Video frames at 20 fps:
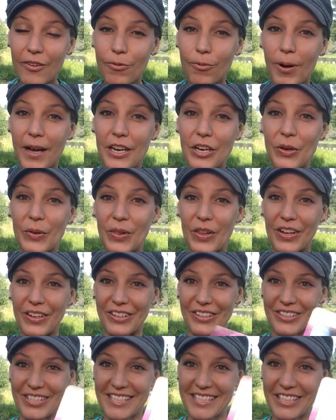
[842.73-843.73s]
of what no
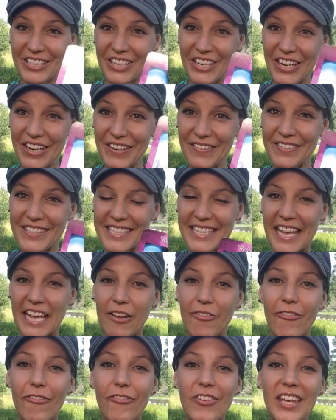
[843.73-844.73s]
longer serves,
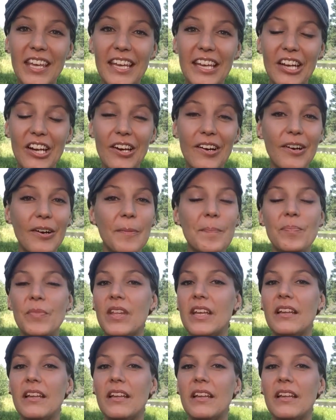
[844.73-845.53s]
like fear,